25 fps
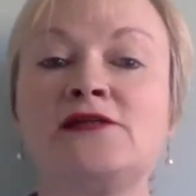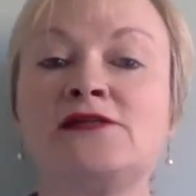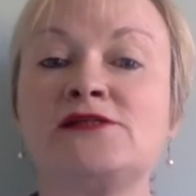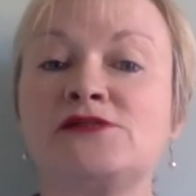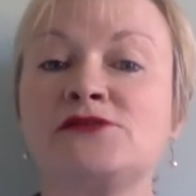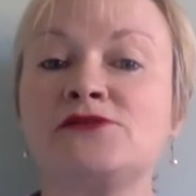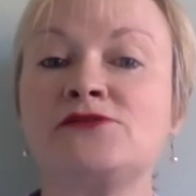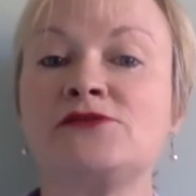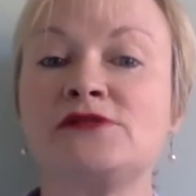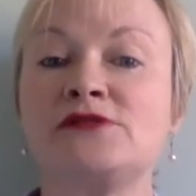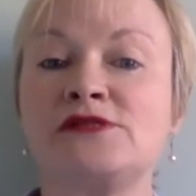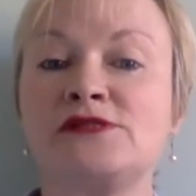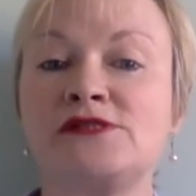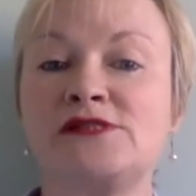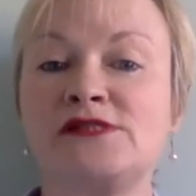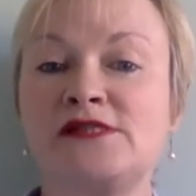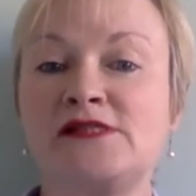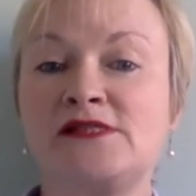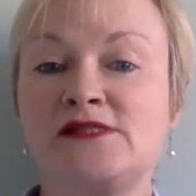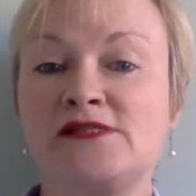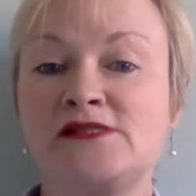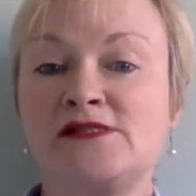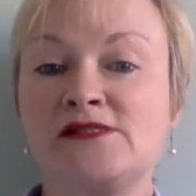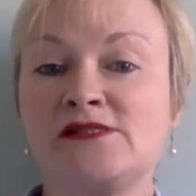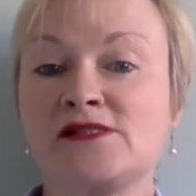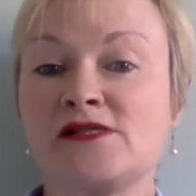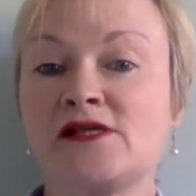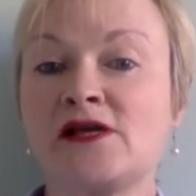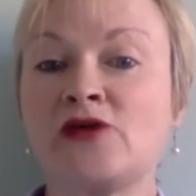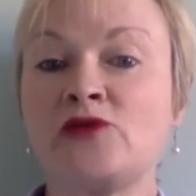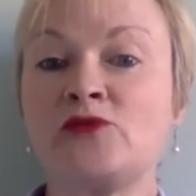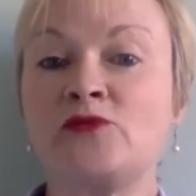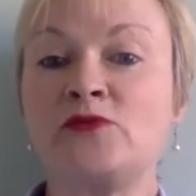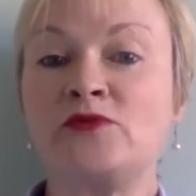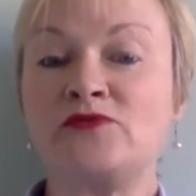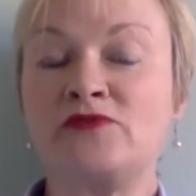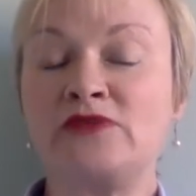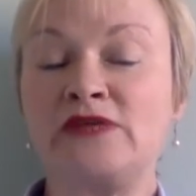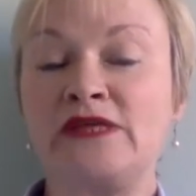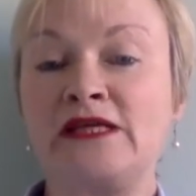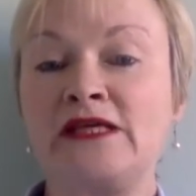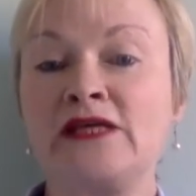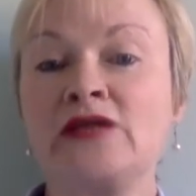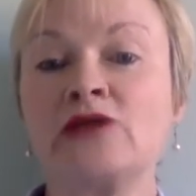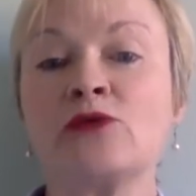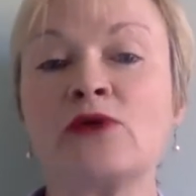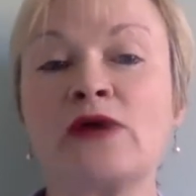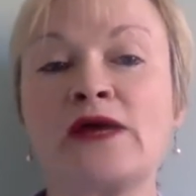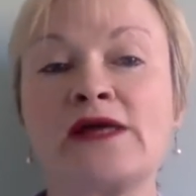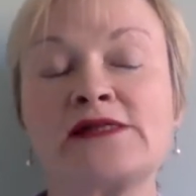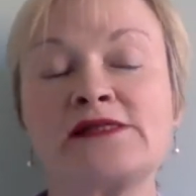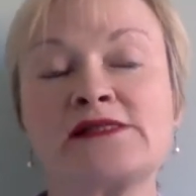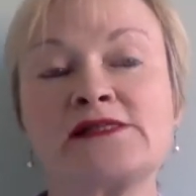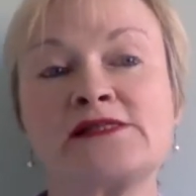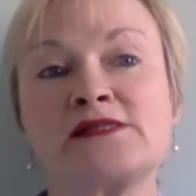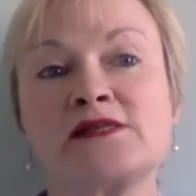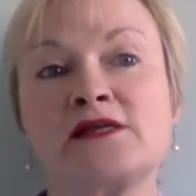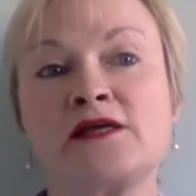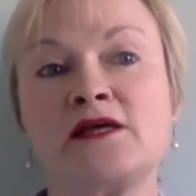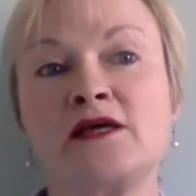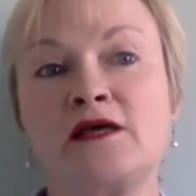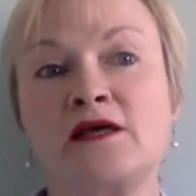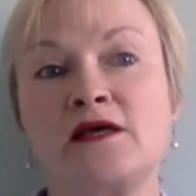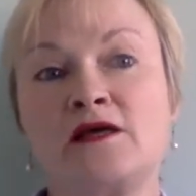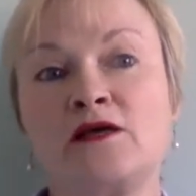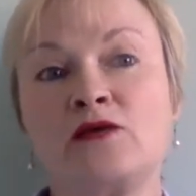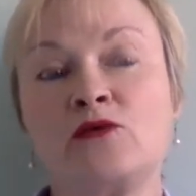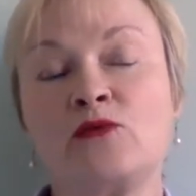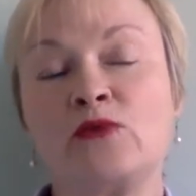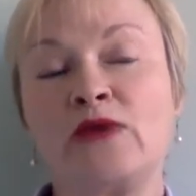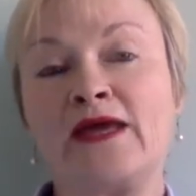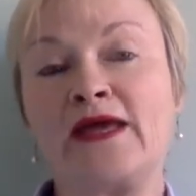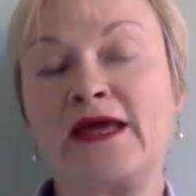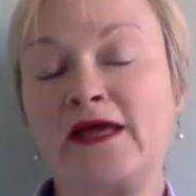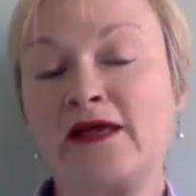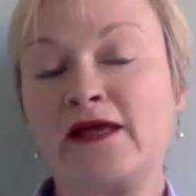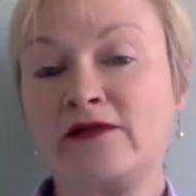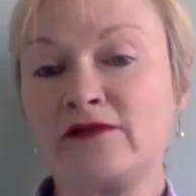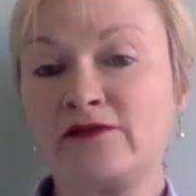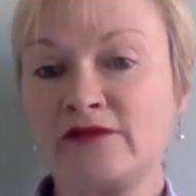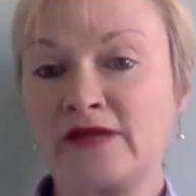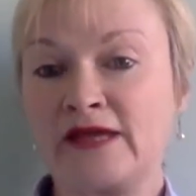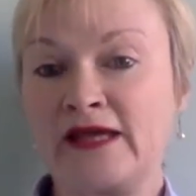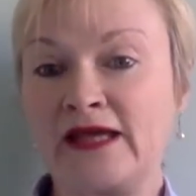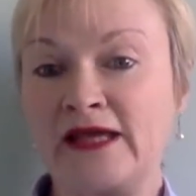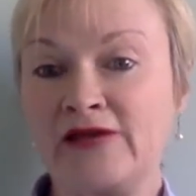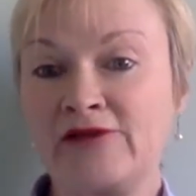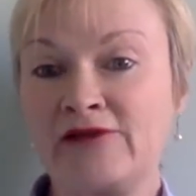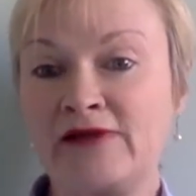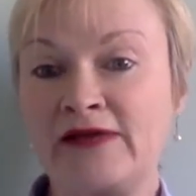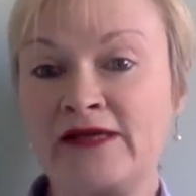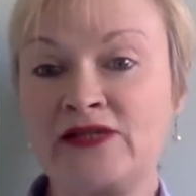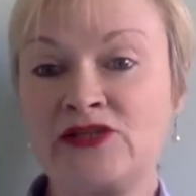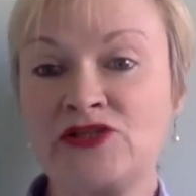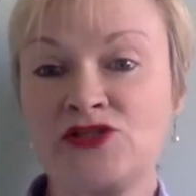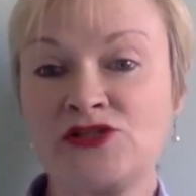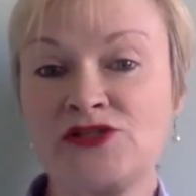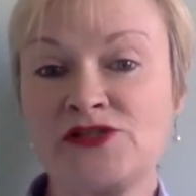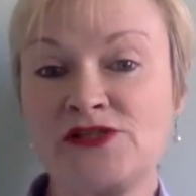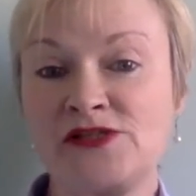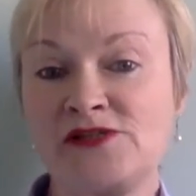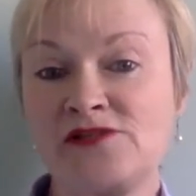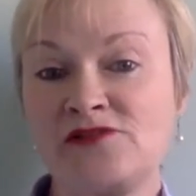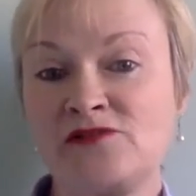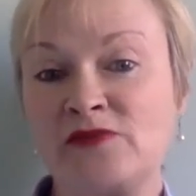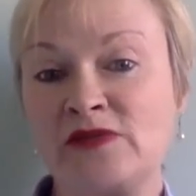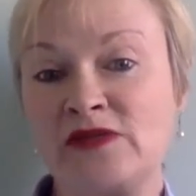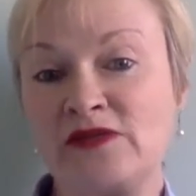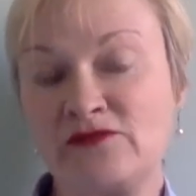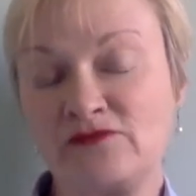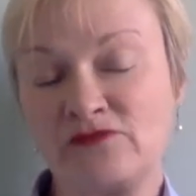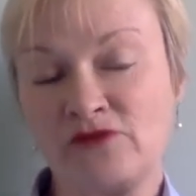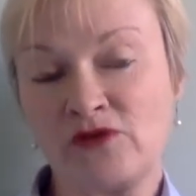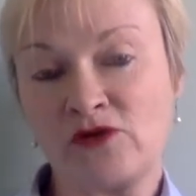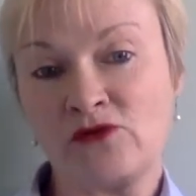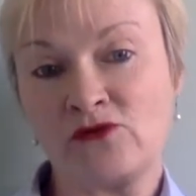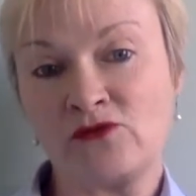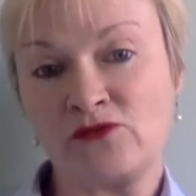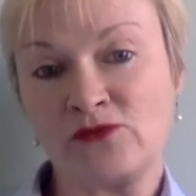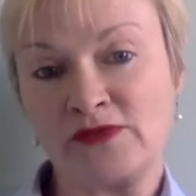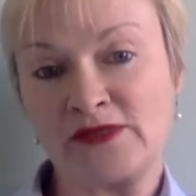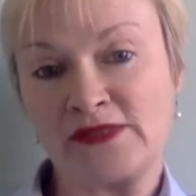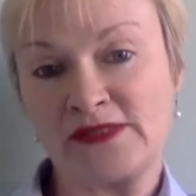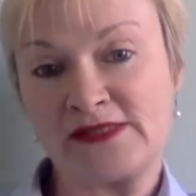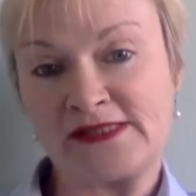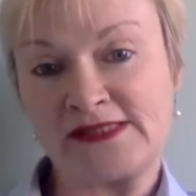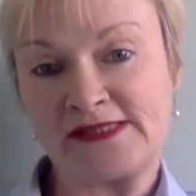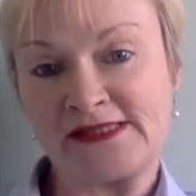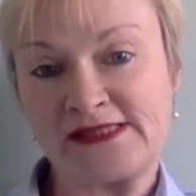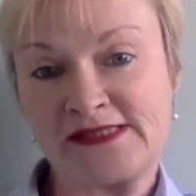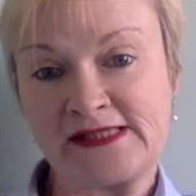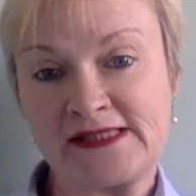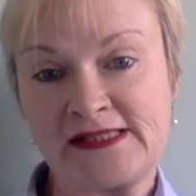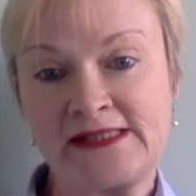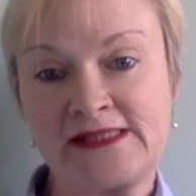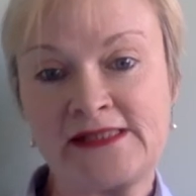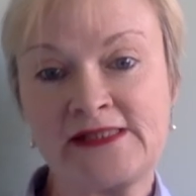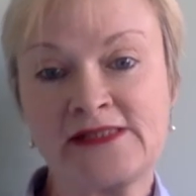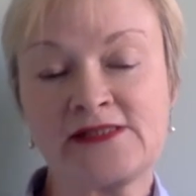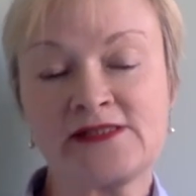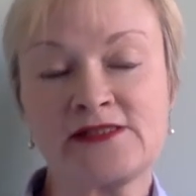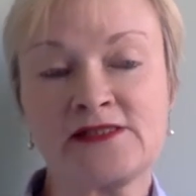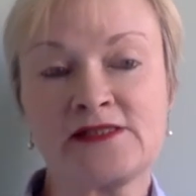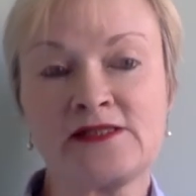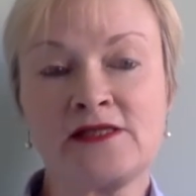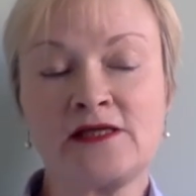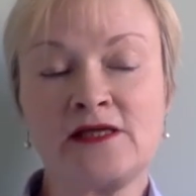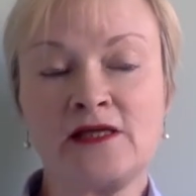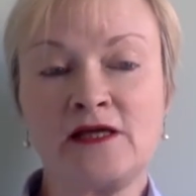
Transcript: to consider the scope of an inquest where healthcare agencies have been involved with the deceased,